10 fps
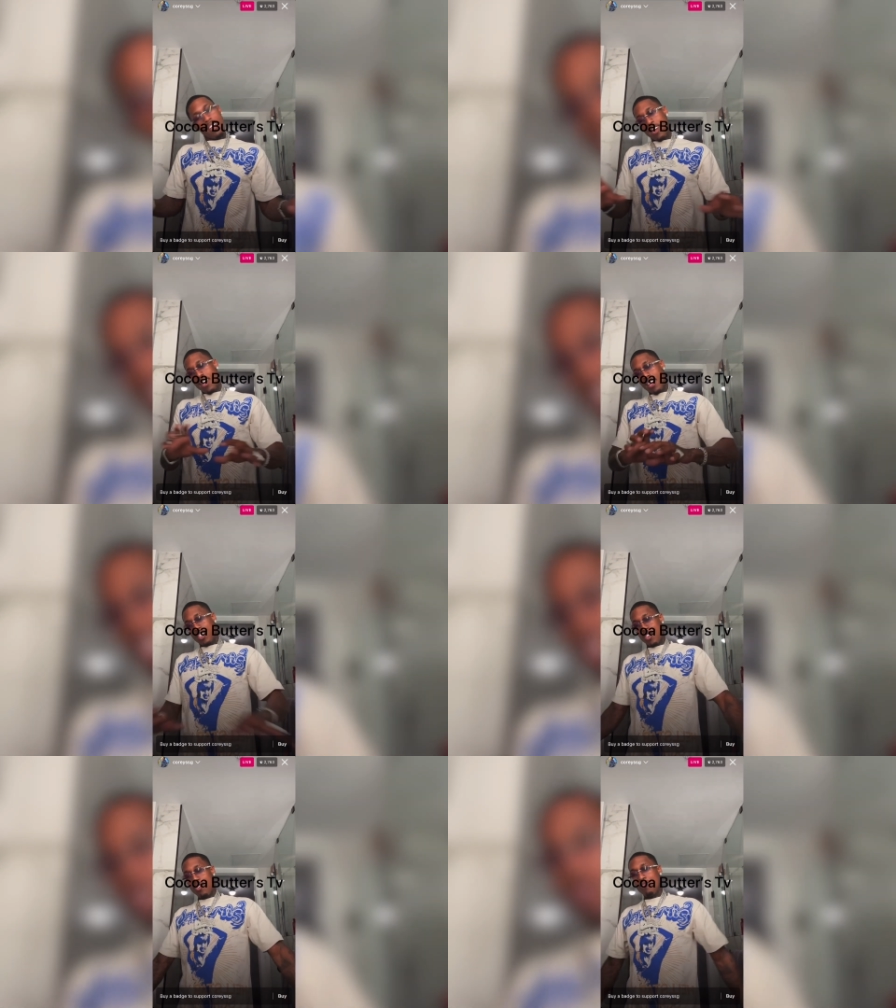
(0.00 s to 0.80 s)
It's
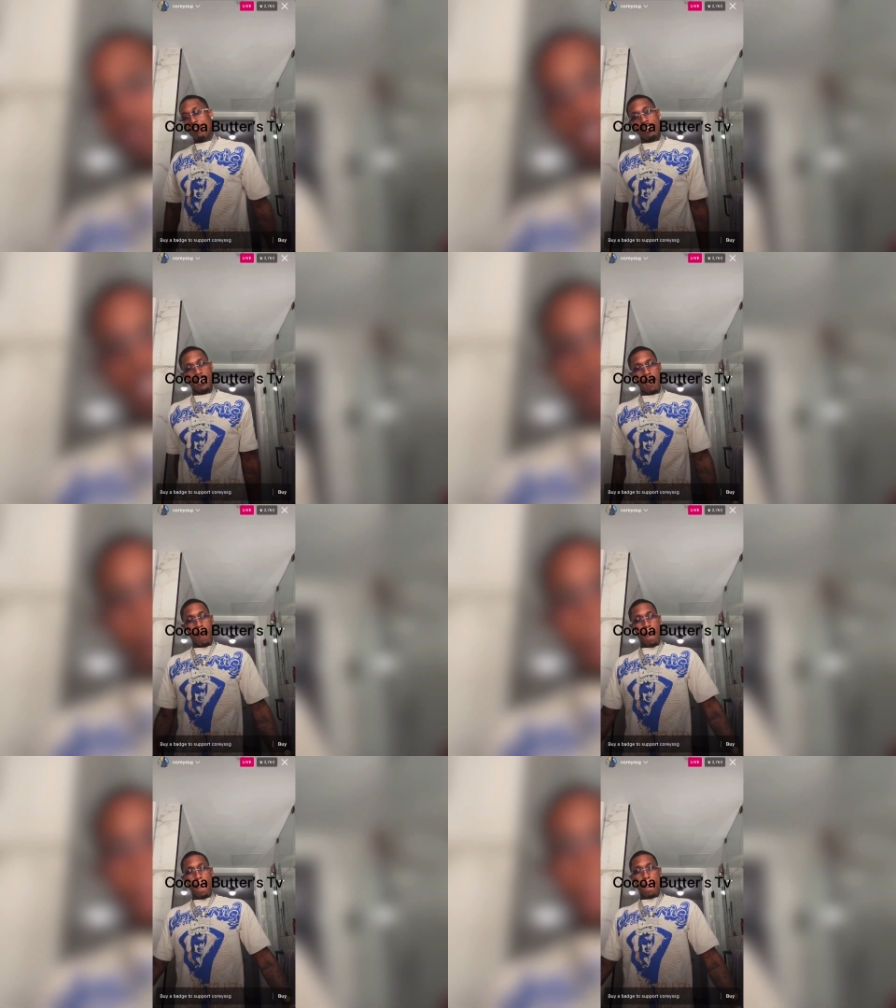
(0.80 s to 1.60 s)
cool.
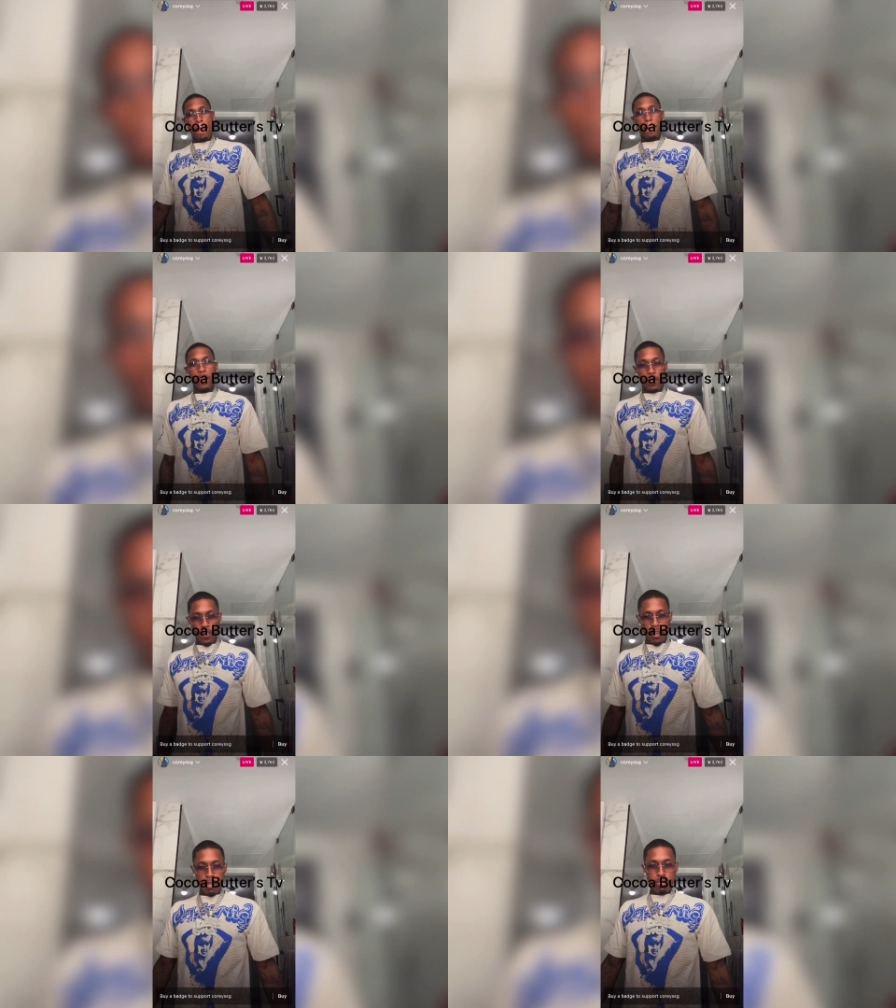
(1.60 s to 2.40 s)
You feel
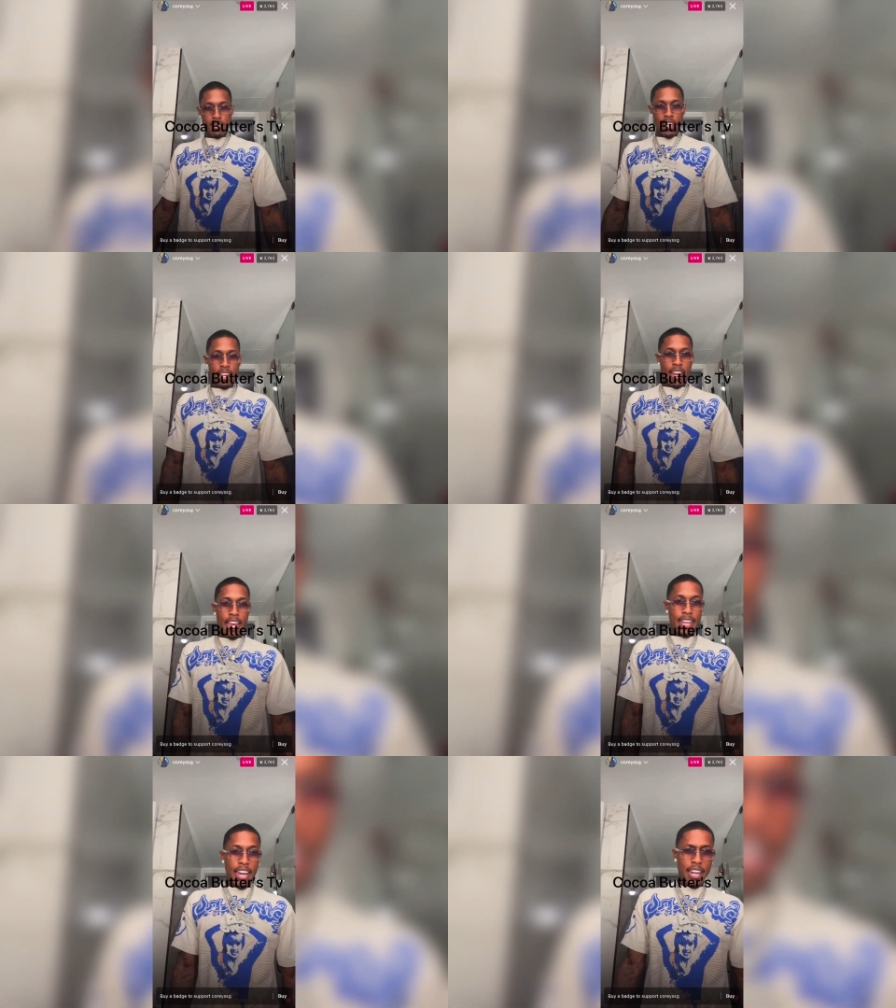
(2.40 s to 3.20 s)
what I'm saying? Like now
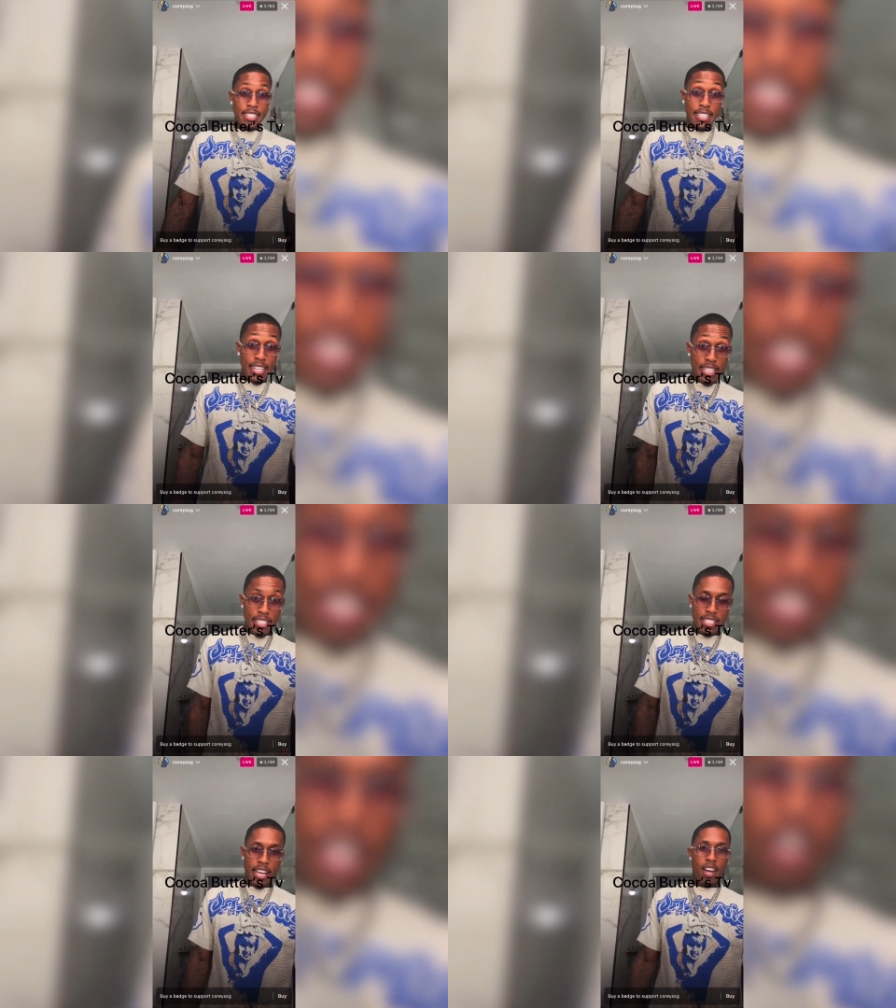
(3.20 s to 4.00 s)
that I see this, it's
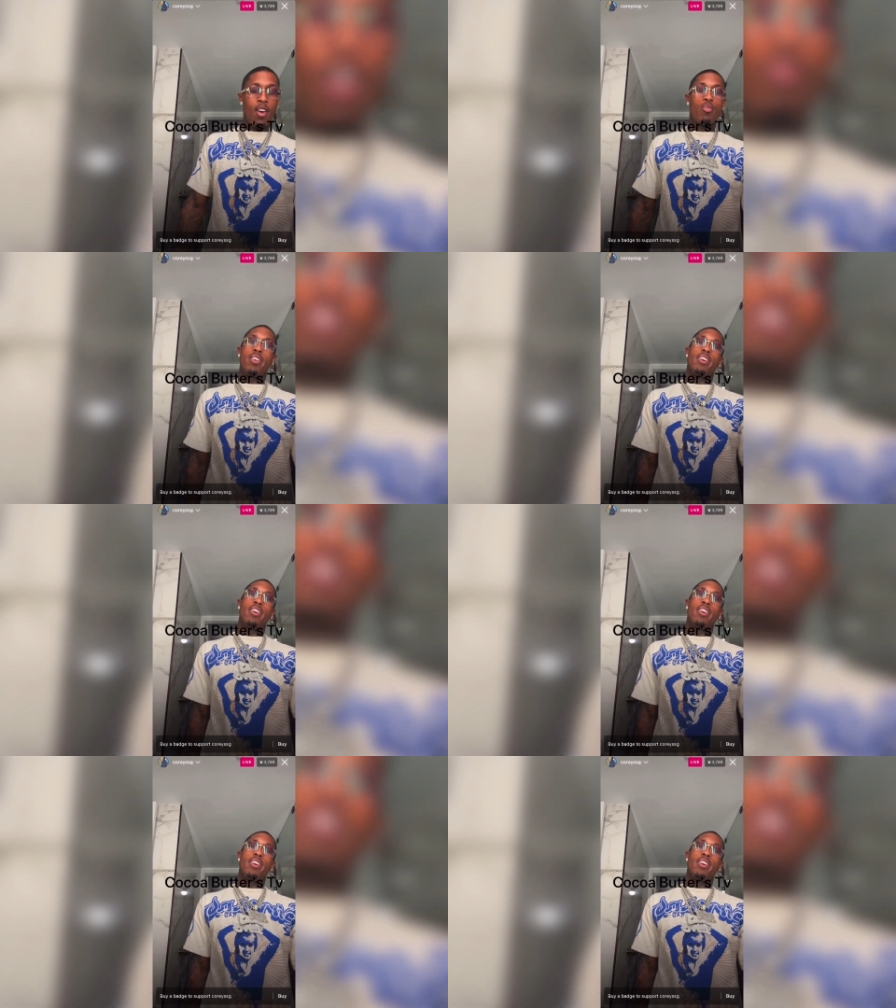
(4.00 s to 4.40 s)
like, oh yeah.